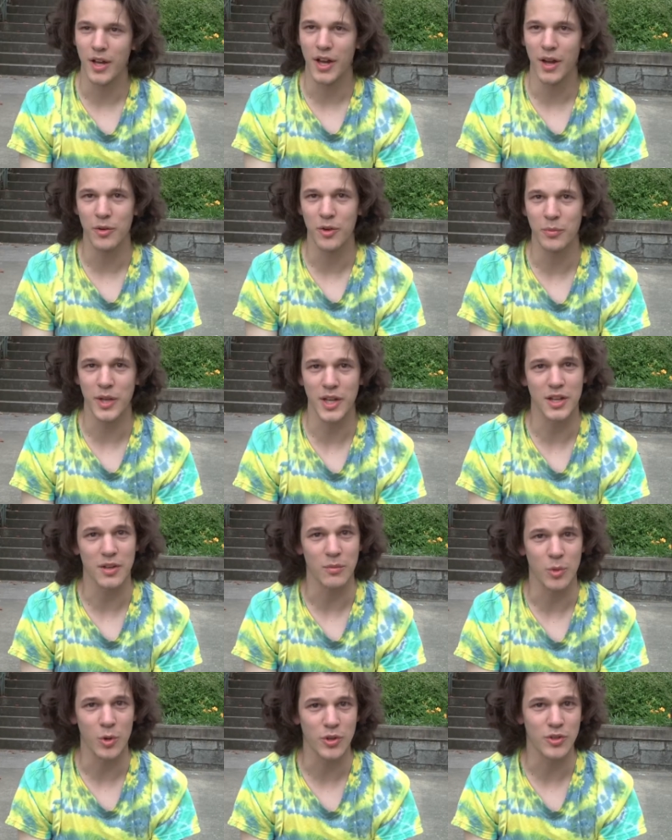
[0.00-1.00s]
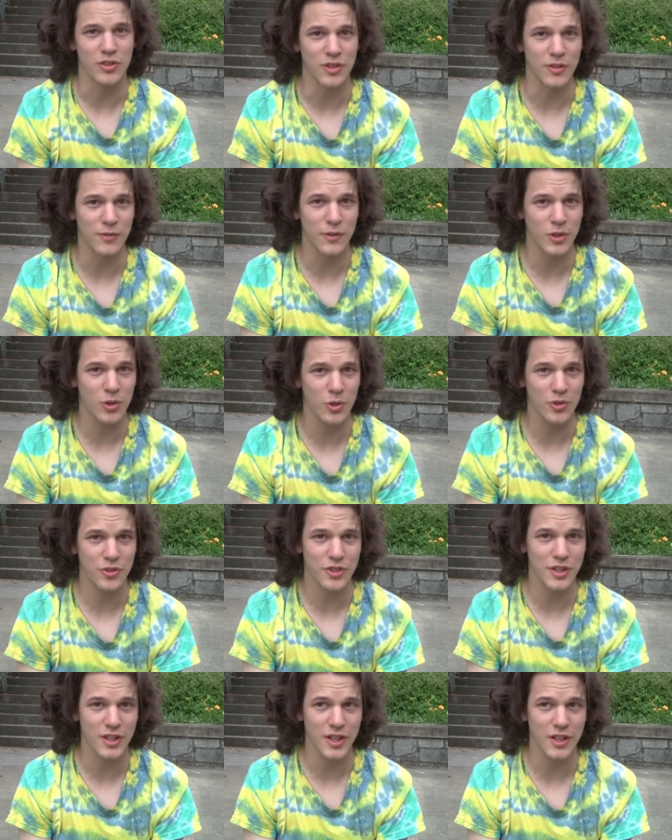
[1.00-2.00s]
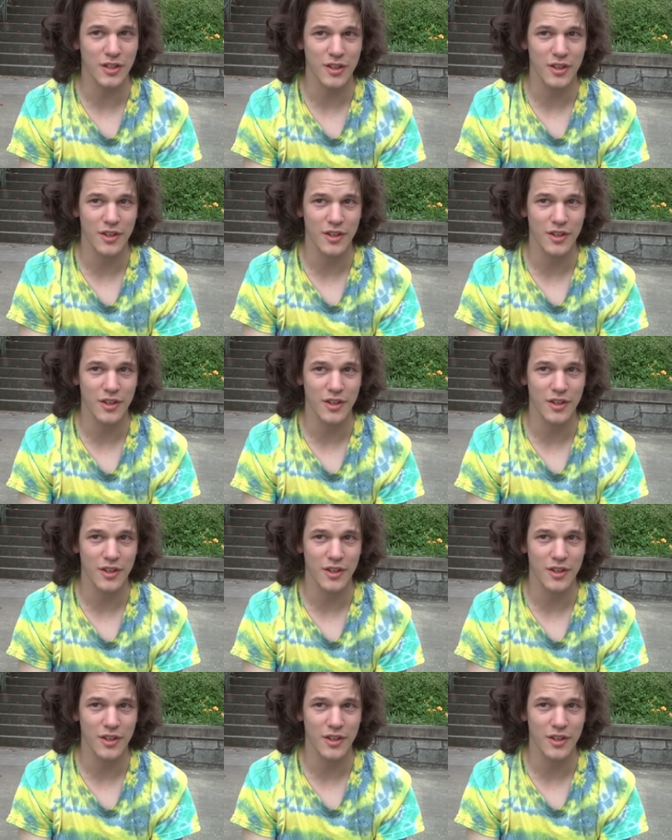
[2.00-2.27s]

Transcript: I would make it more difficult to get